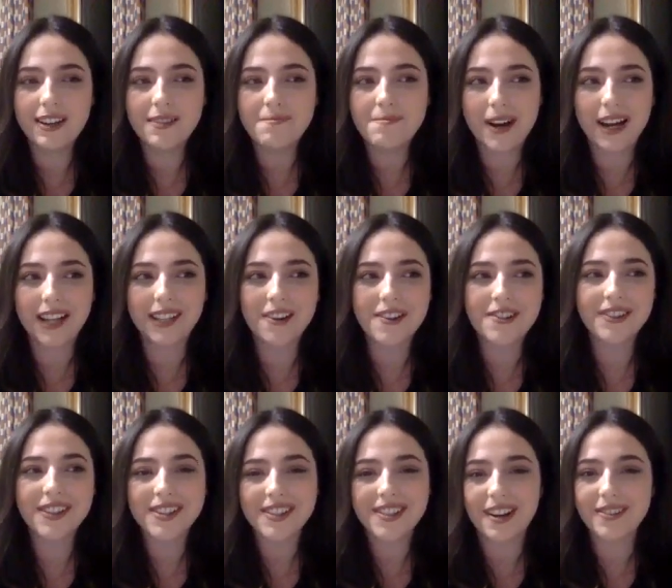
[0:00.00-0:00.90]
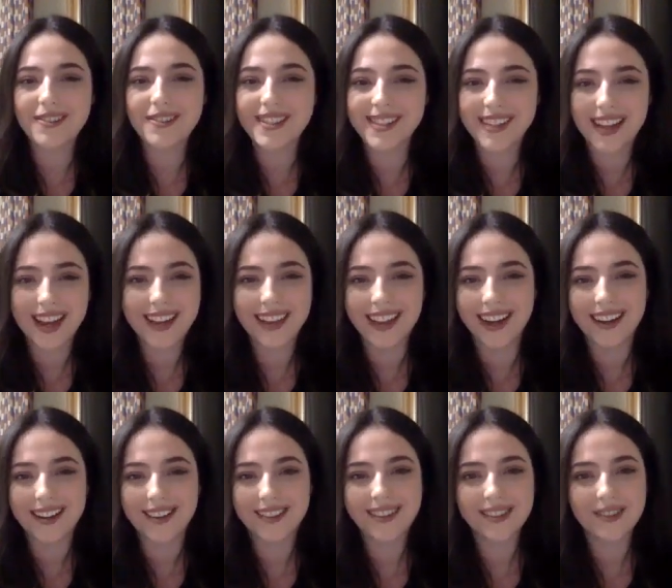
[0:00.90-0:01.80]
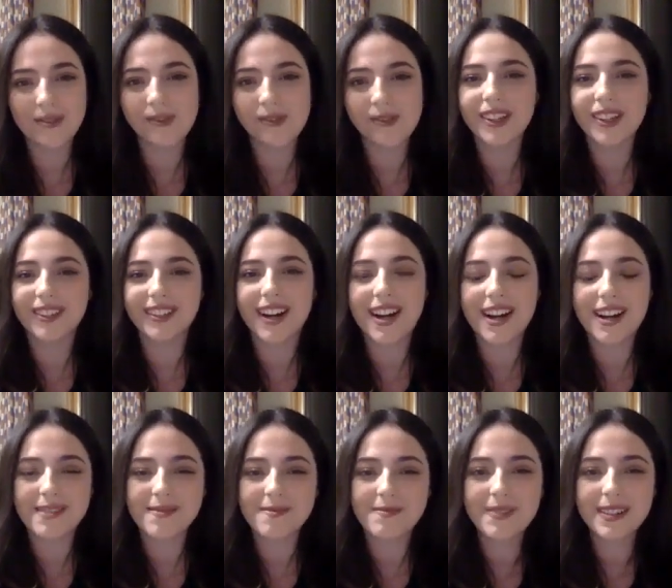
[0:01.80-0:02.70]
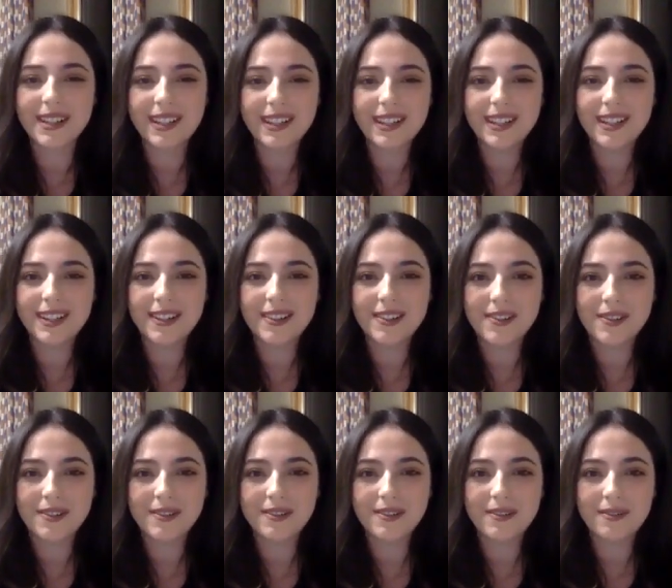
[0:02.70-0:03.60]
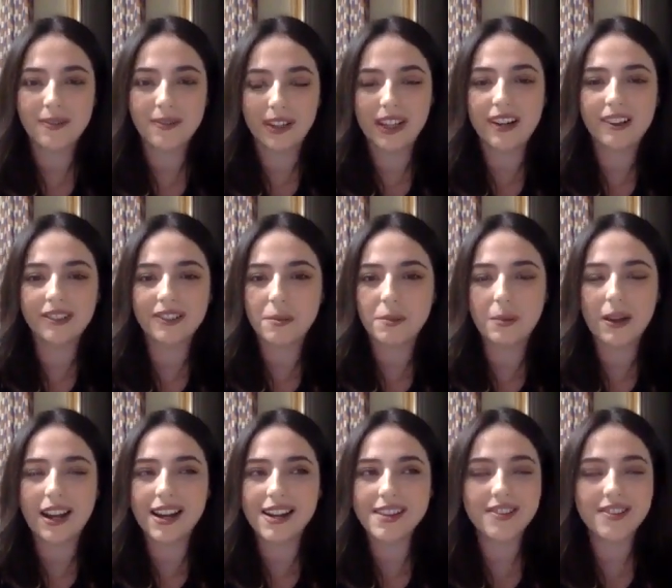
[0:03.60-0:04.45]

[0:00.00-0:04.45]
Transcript: But I noticed I would say that all the time when I would apply.